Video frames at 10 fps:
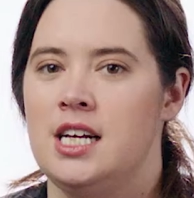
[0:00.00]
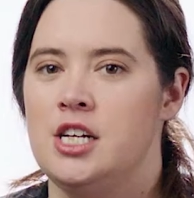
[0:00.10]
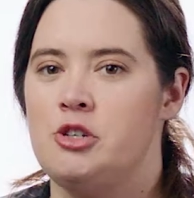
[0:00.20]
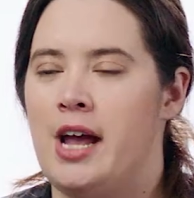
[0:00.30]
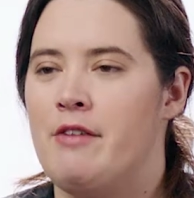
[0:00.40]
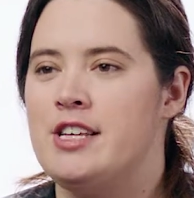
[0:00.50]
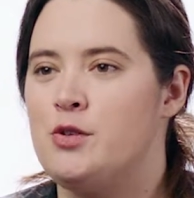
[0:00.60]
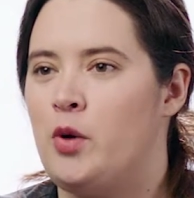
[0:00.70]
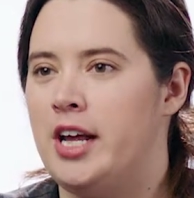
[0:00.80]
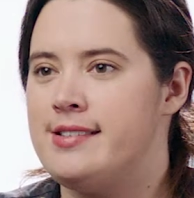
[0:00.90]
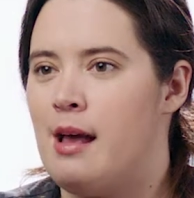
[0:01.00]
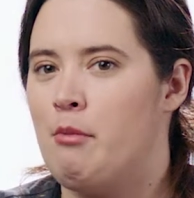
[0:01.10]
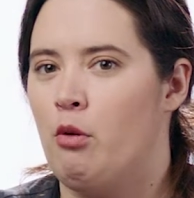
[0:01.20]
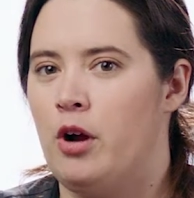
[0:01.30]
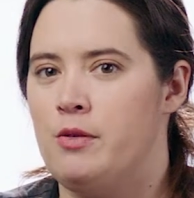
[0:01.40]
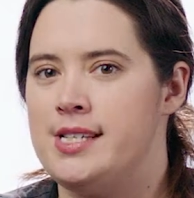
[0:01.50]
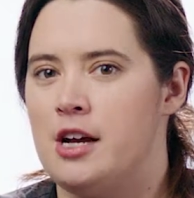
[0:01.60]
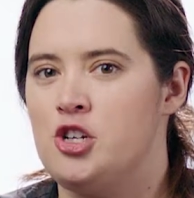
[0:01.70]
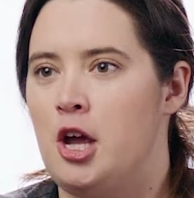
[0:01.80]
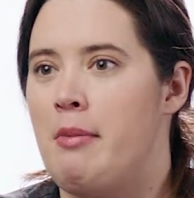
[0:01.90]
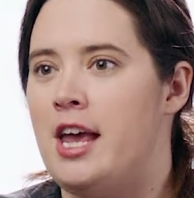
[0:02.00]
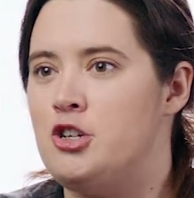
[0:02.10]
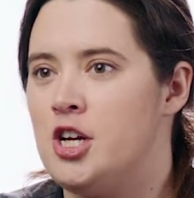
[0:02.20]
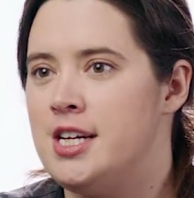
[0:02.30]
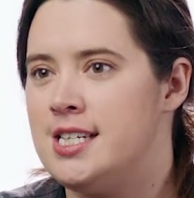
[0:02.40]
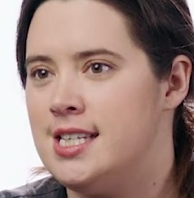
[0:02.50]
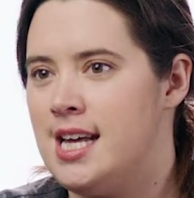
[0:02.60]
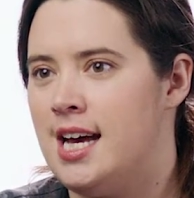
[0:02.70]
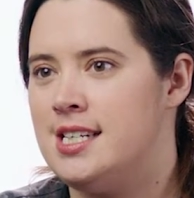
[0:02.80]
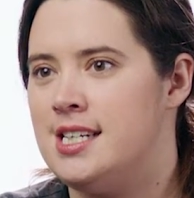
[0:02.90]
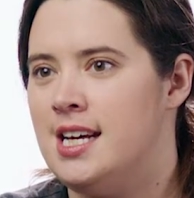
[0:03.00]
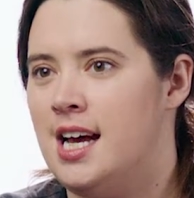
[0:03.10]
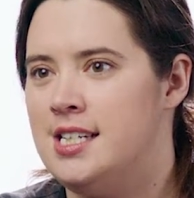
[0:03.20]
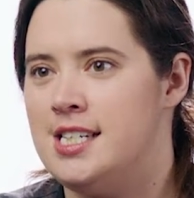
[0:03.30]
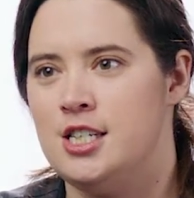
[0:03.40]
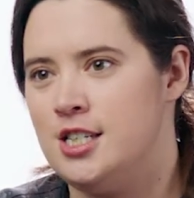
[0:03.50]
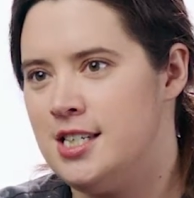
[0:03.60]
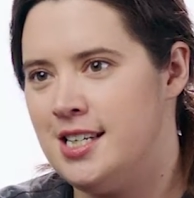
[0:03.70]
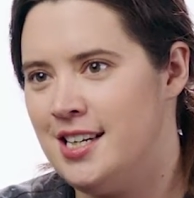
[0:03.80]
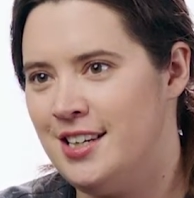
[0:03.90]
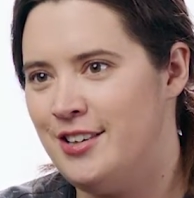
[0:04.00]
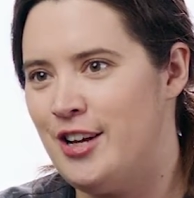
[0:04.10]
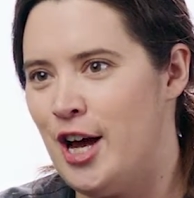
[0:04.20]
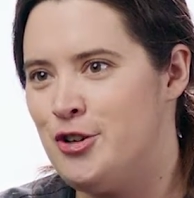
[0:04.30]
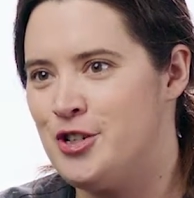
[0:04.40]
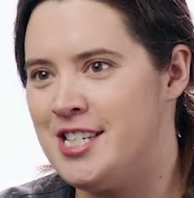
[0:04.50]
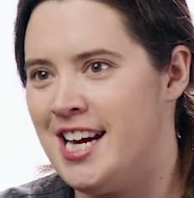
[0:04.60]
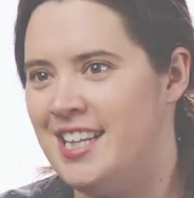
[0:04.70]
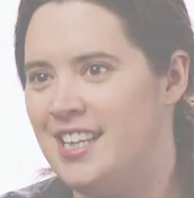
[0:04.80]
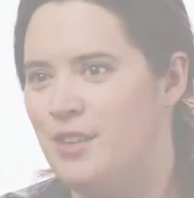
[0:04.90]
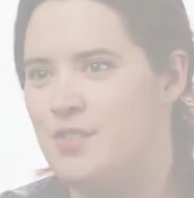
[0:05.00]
So I had this one example where it was actually a patient that didn't understand that the